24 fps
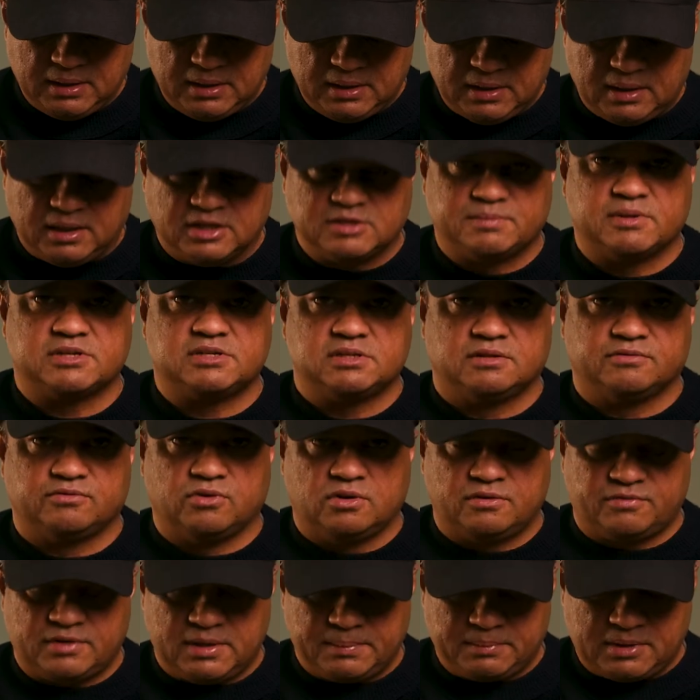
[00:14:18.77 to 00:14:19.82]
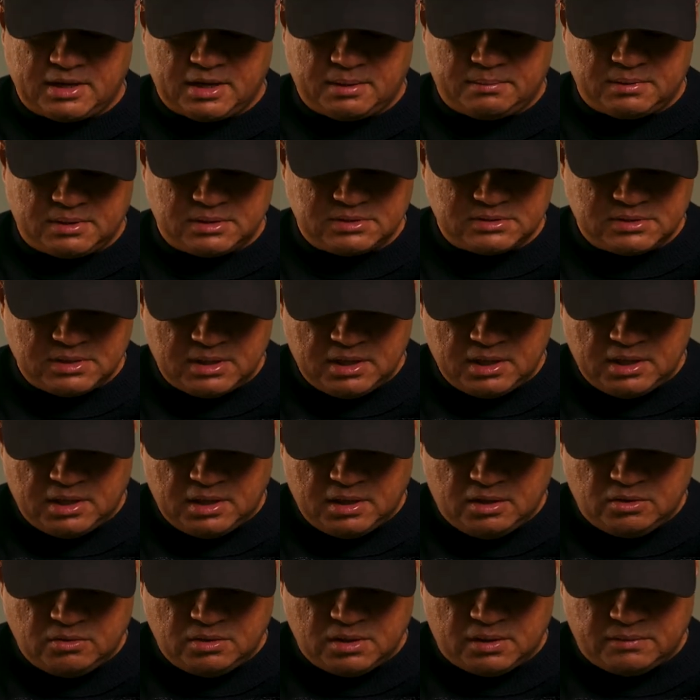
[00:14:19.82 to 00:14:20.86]
especially the full frame cameras.
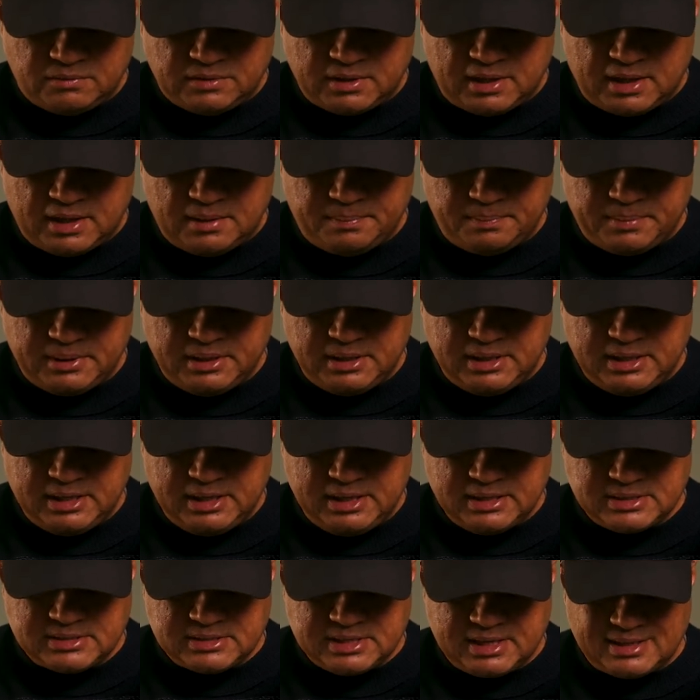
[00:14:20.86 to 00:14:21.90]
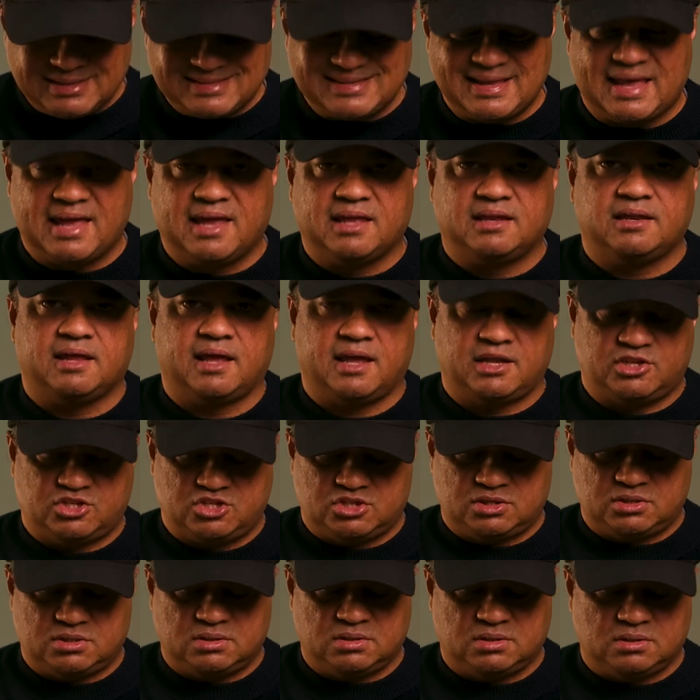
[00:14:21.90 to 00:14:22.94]
You have the
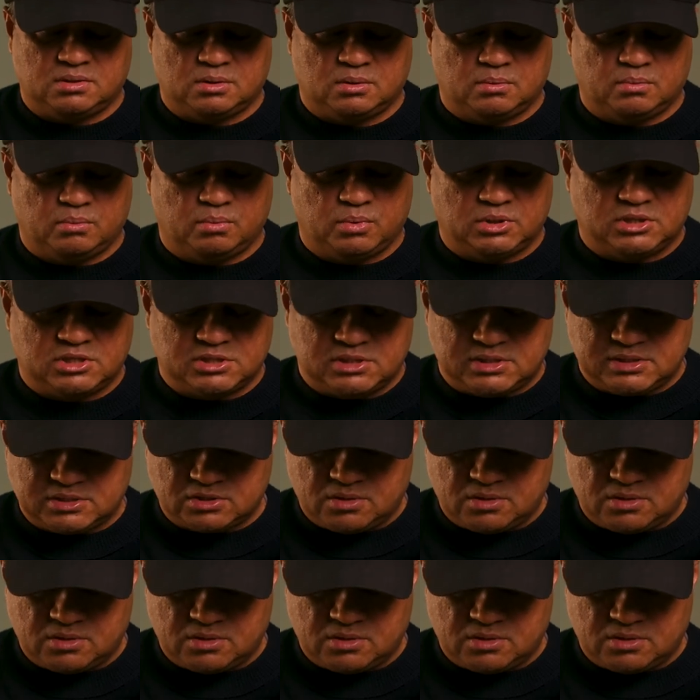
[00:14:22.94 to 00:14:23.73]
LPE6NH, which has